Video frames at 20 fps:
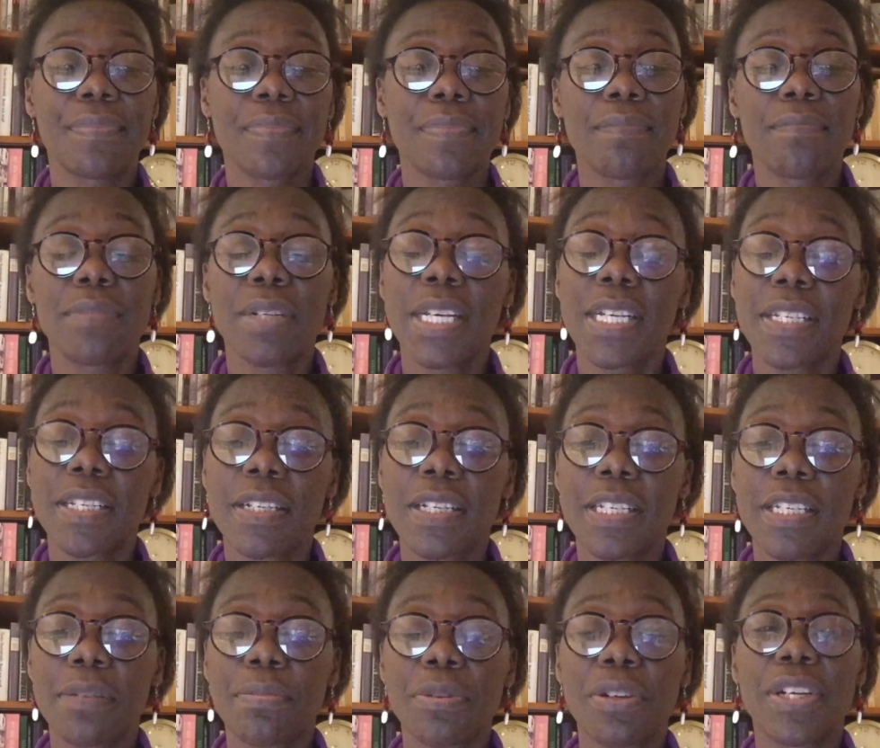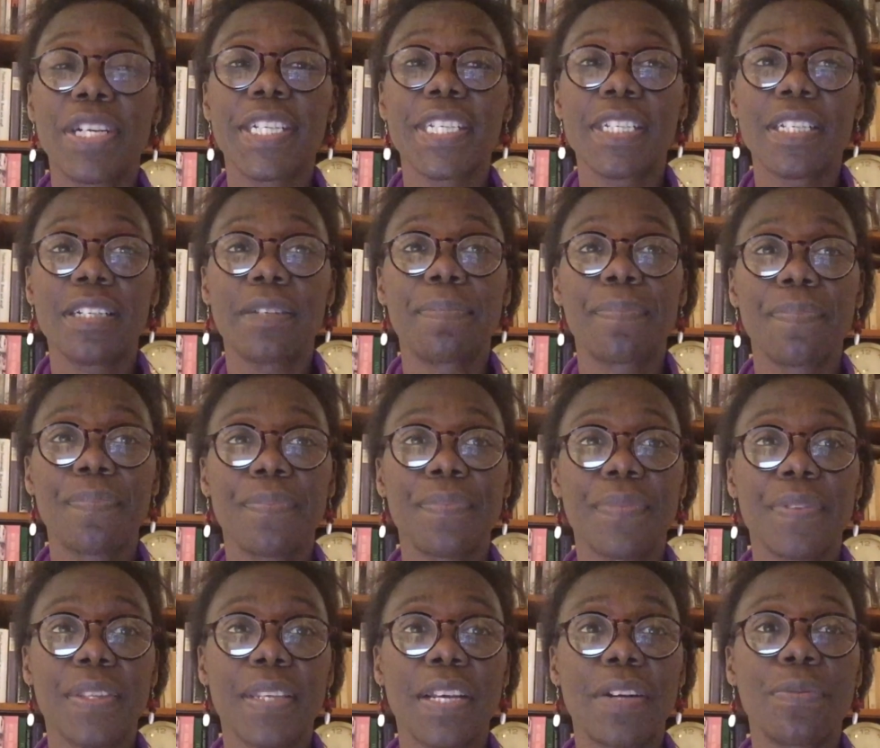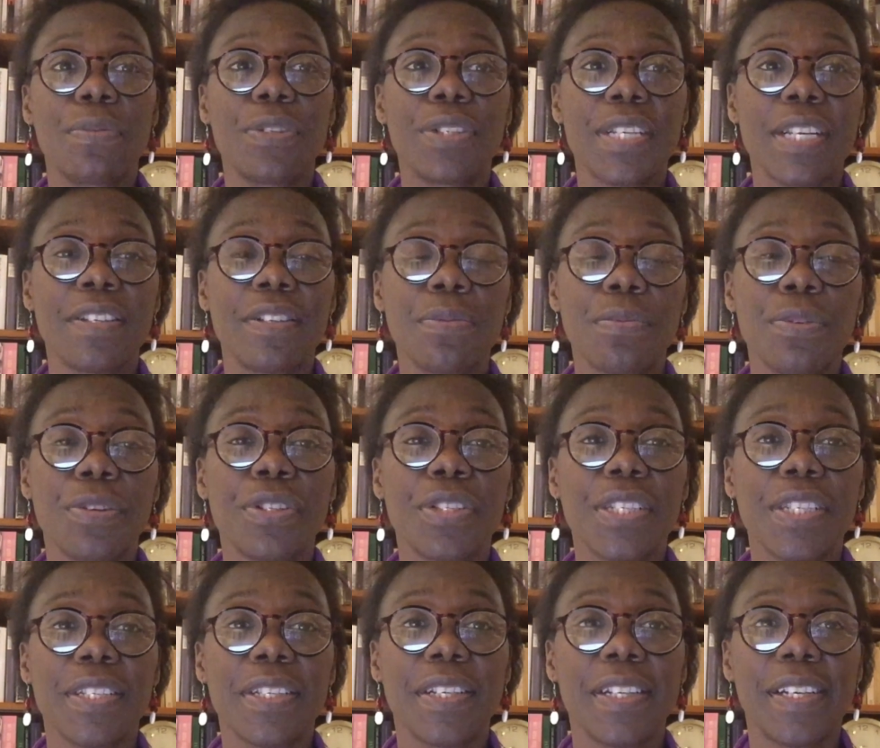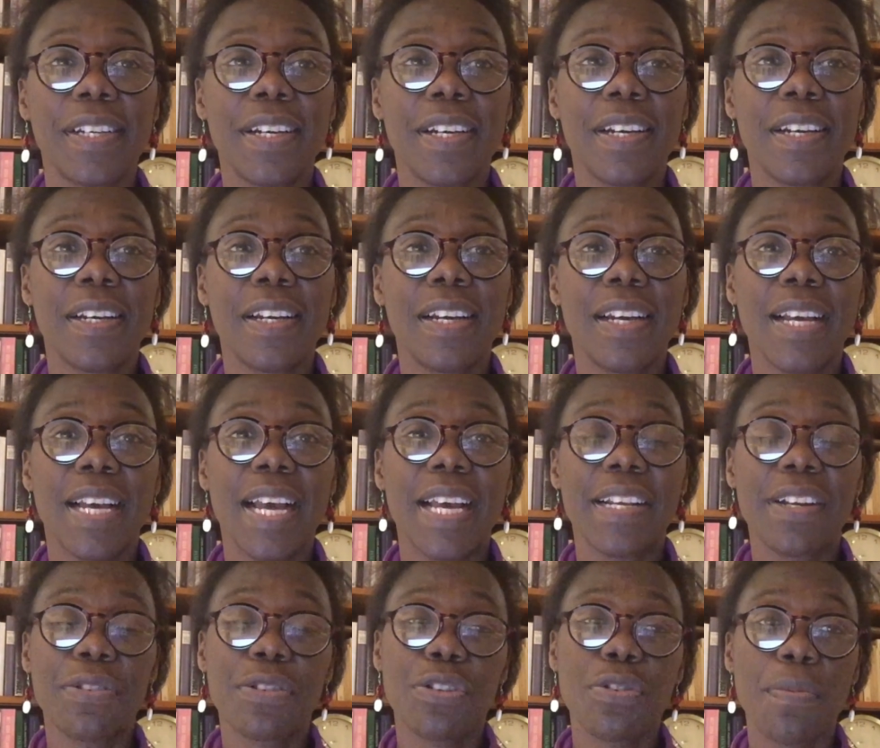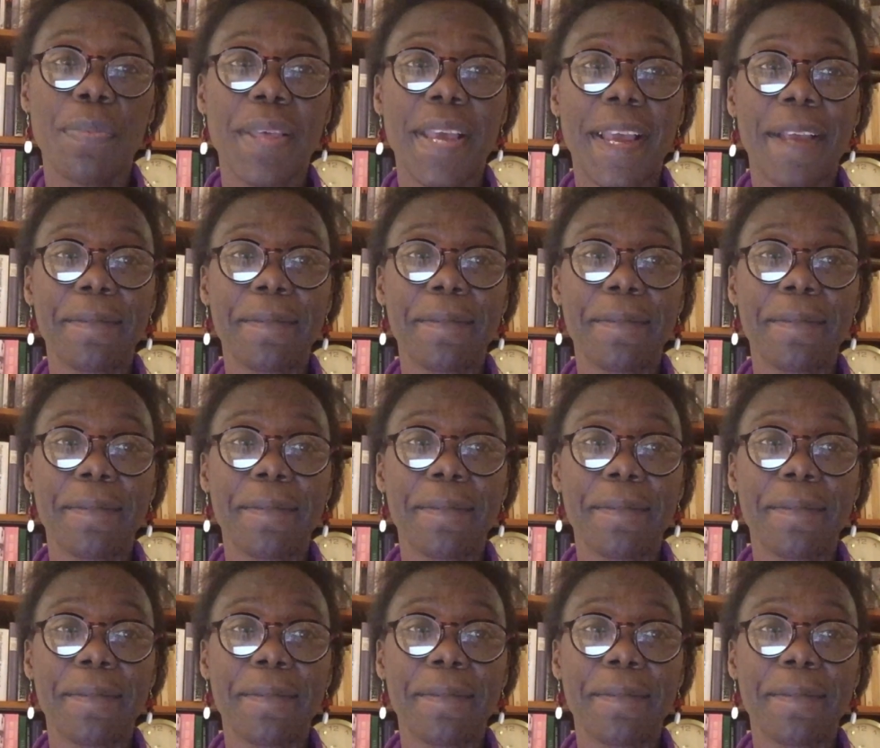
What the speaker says: Pleasantly surprised that it was as it was. And I'll stop there.